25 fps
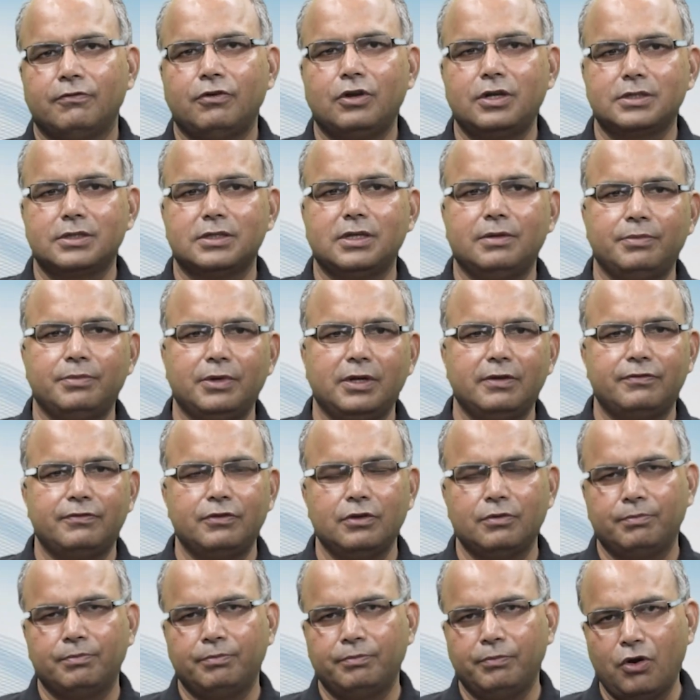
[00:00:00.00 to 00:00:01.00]
For example, if
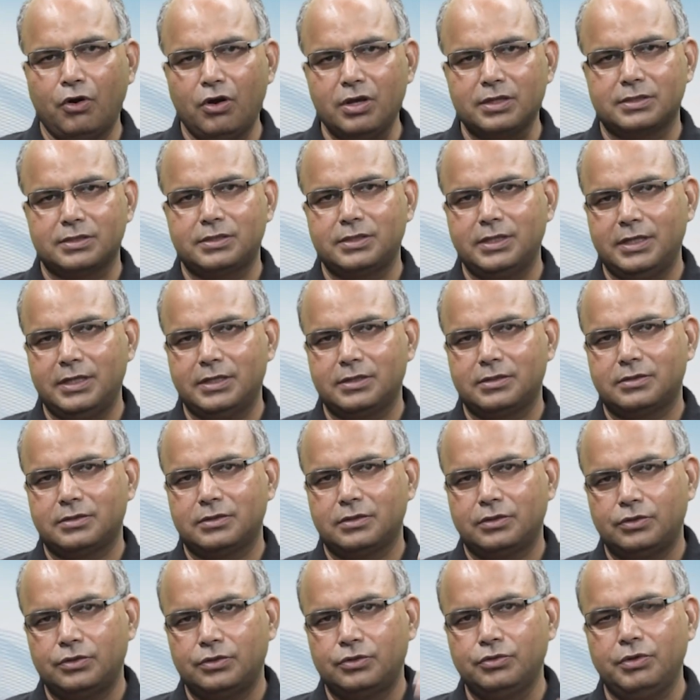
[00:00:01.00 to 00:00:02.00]
your boss says
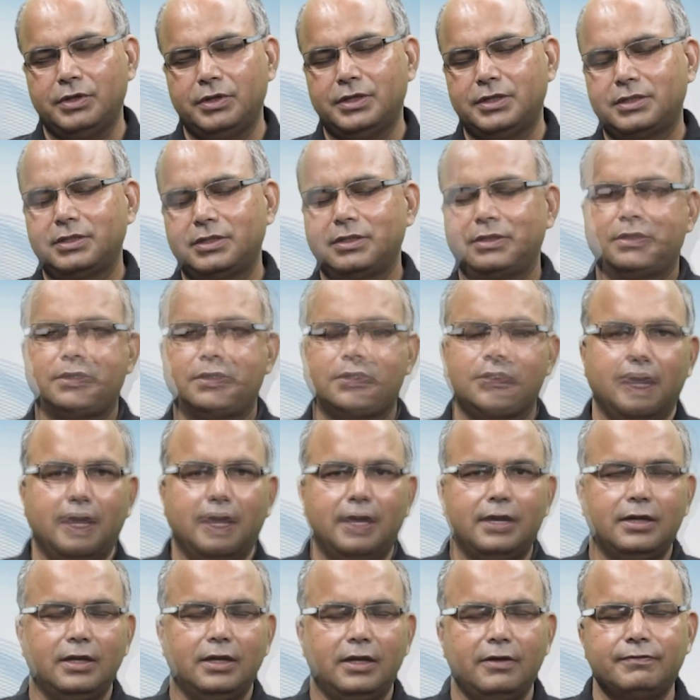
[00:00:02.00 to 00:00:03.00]
do it,
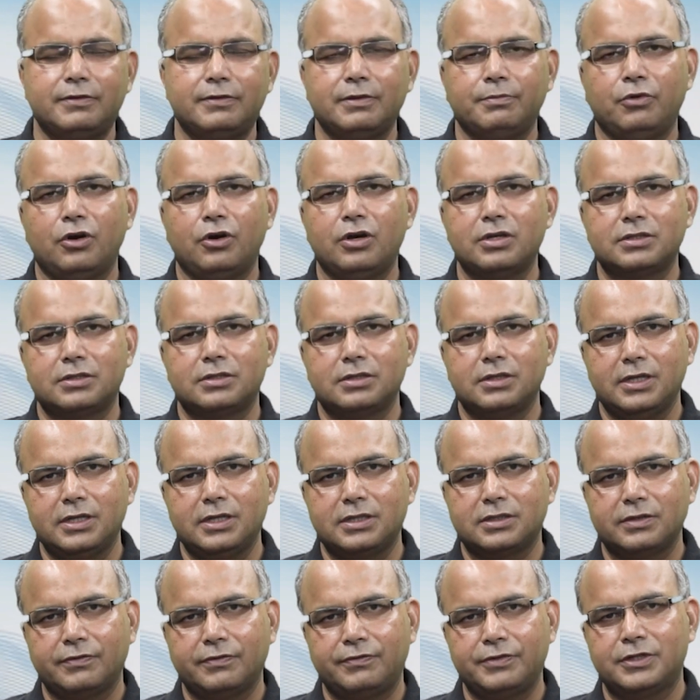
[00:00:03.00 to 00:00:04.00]
and if the boss
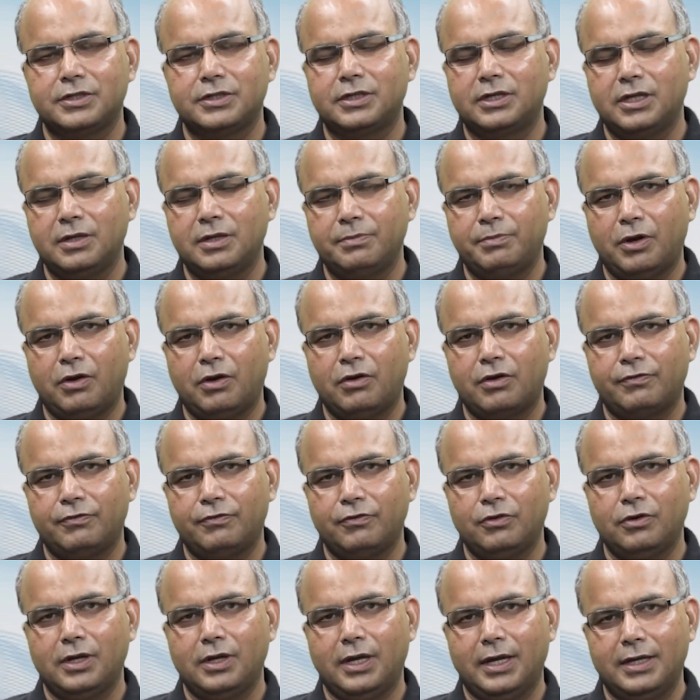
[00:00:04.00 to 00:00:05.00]
is sufficiently
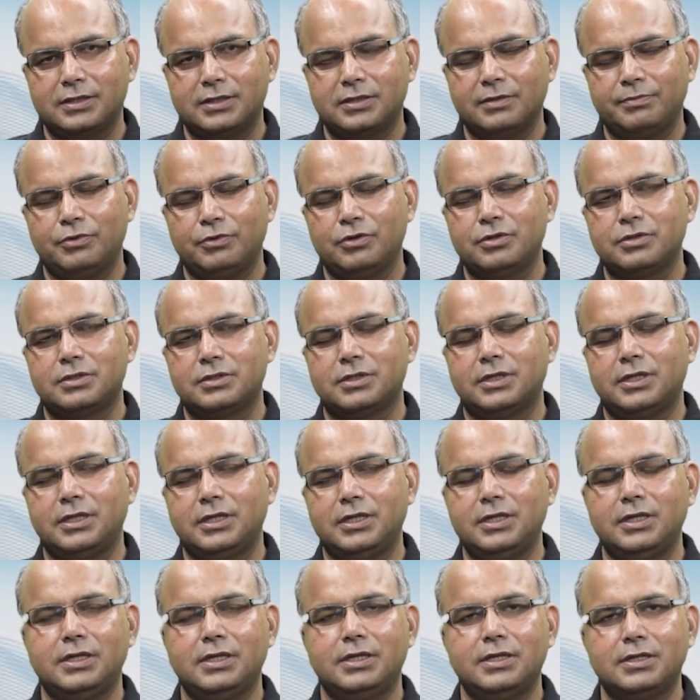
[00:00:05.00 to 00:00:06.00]
powerful and suppose
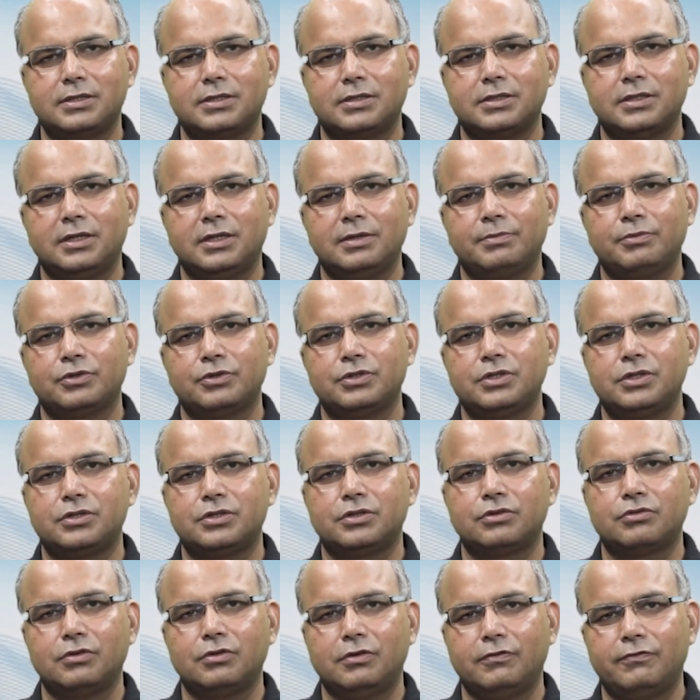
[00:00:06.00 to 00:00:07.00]
he is in a
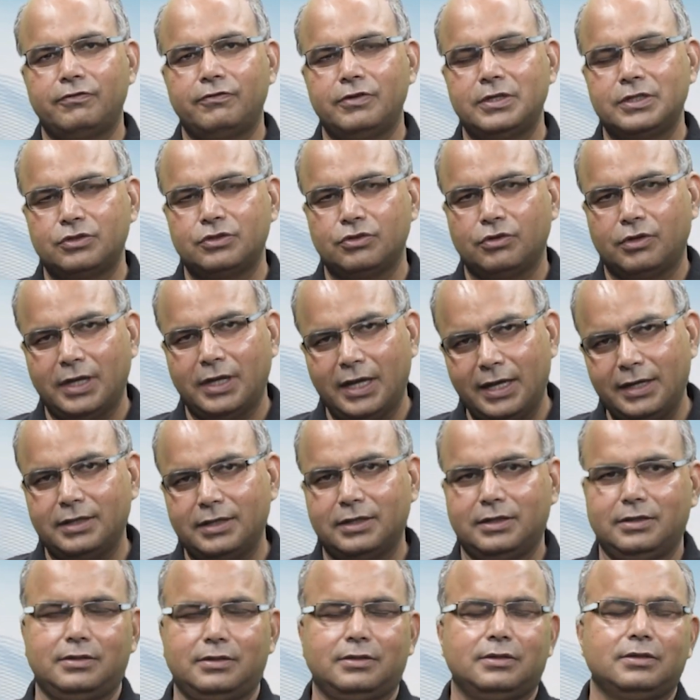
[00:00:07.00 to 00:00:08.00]
position to influence your
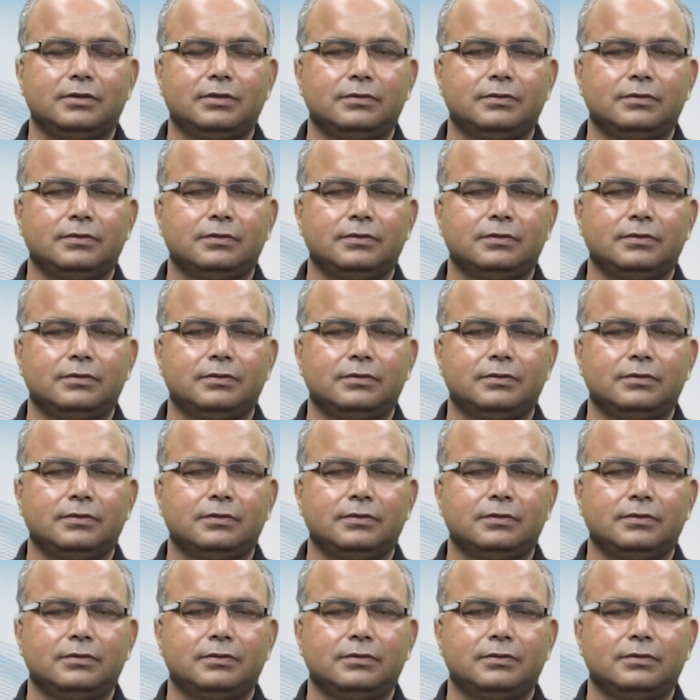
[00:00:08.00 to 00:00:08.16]
career,